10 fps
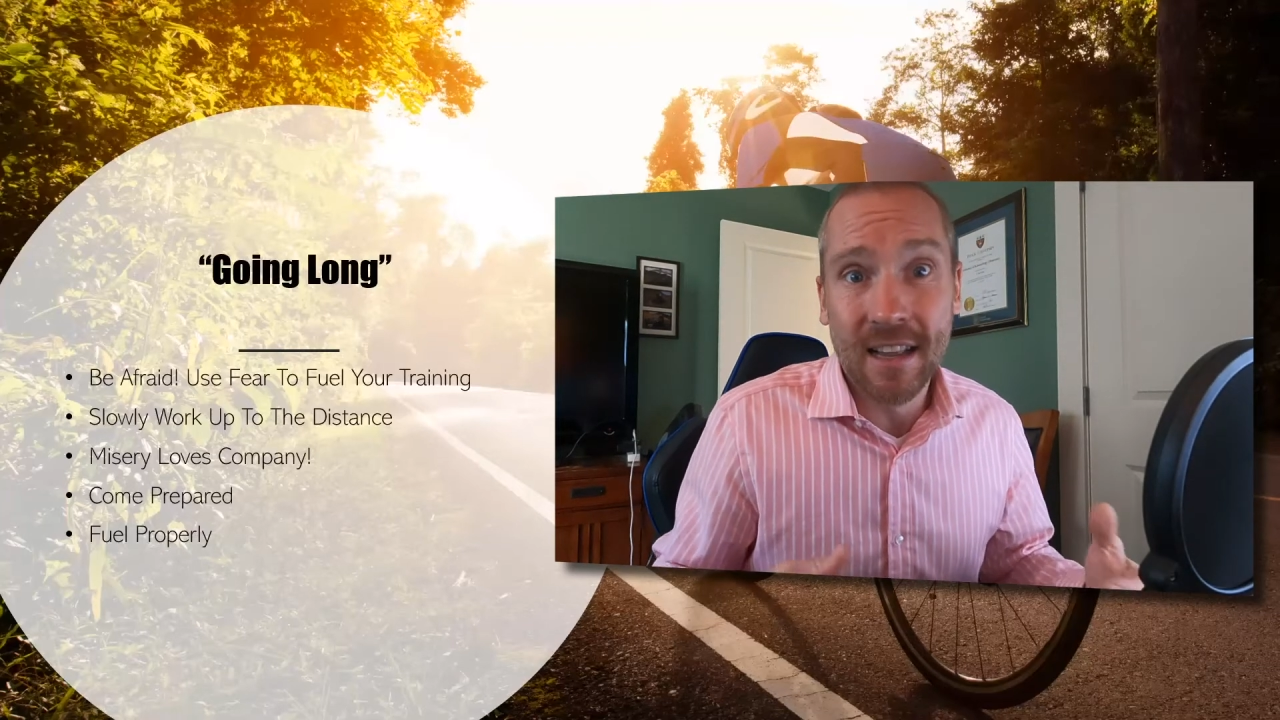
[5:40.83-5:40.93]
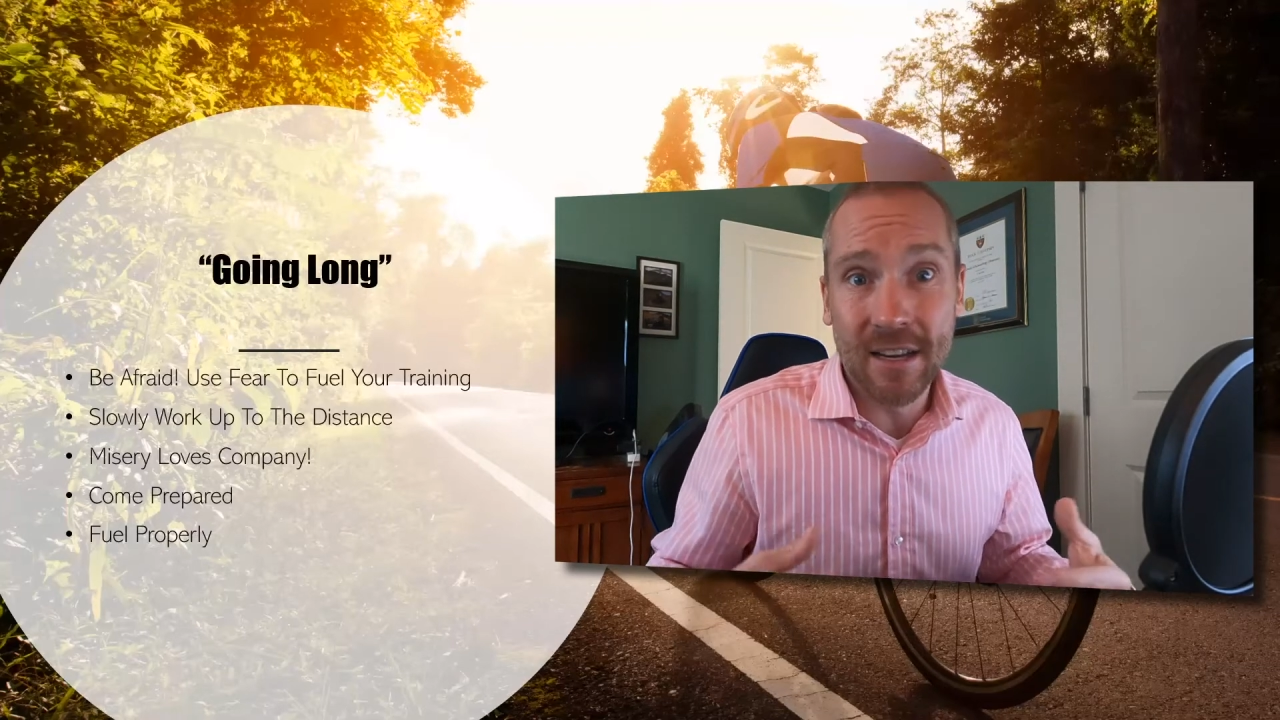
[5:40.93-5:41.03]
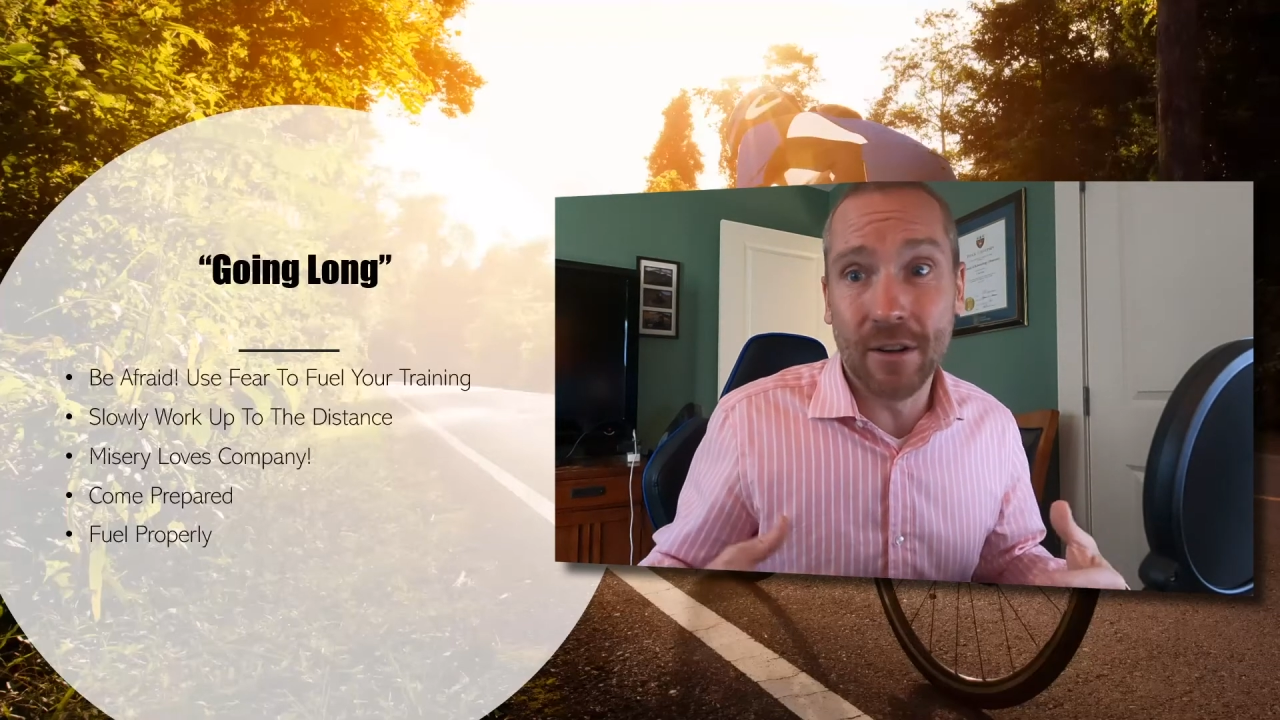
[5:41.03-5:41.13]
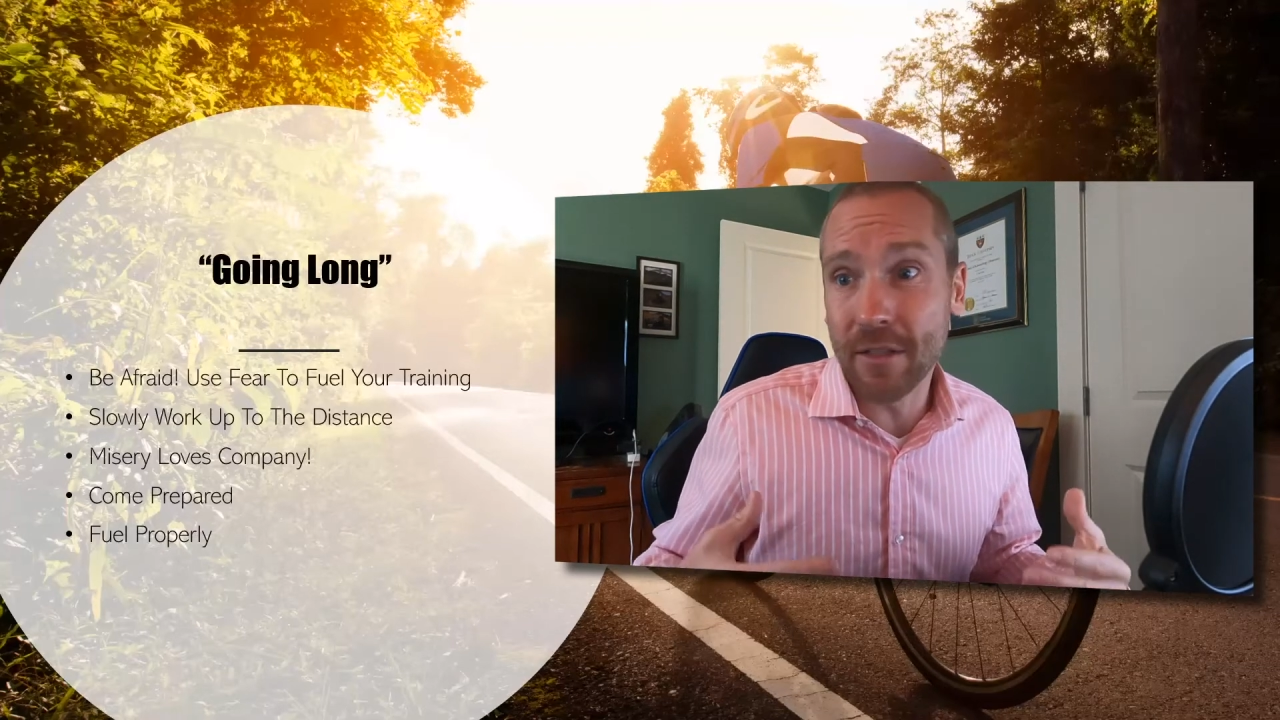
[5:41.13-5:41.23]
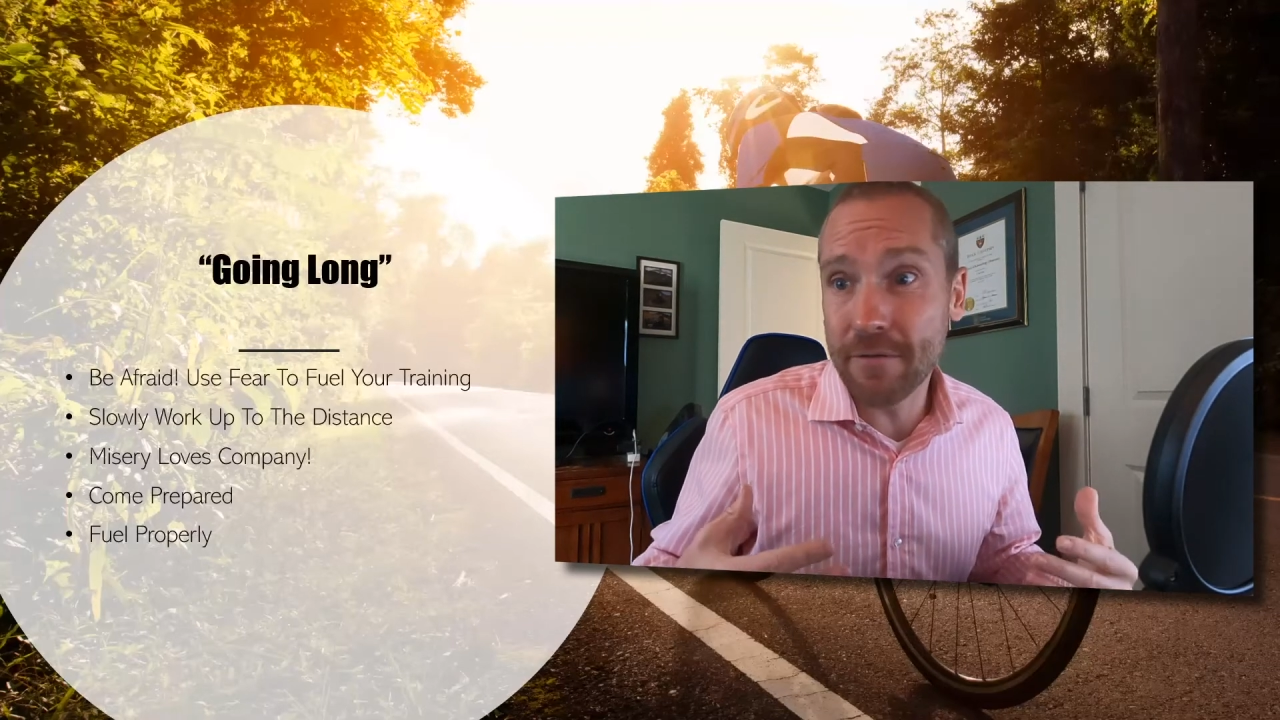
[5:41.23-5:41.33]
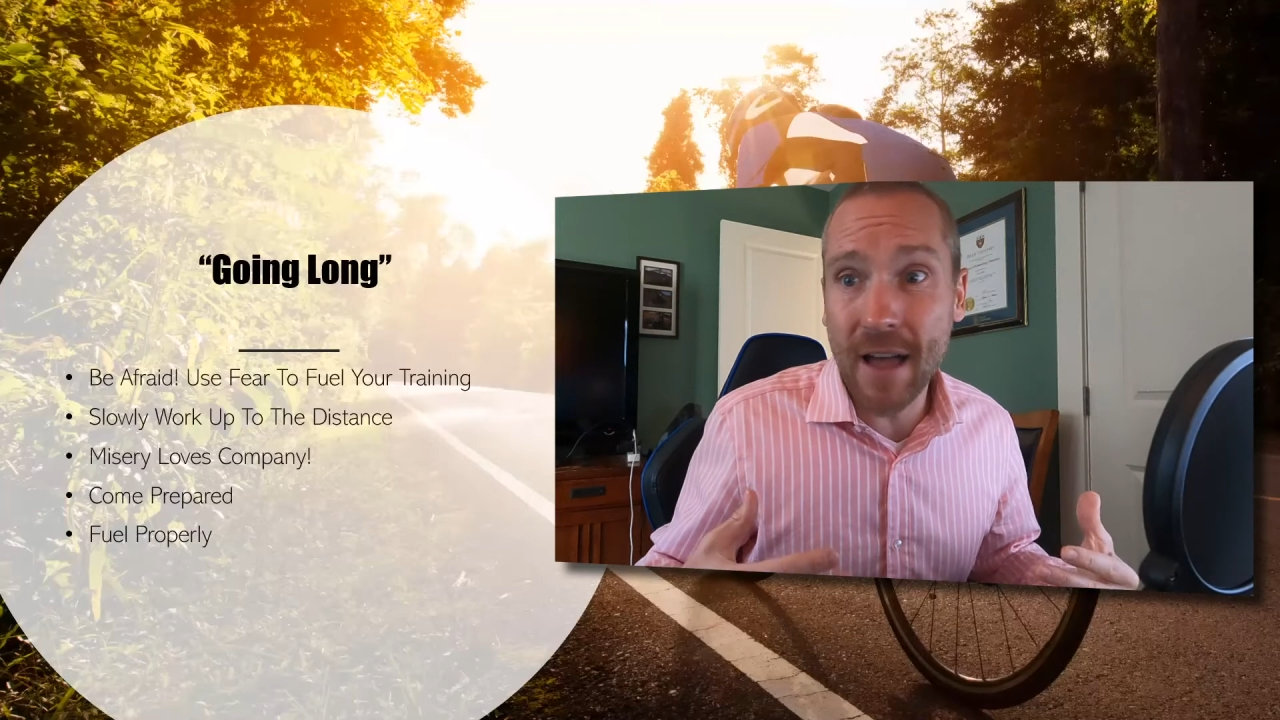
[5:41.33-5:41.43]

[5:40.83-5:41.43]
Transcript: you know, the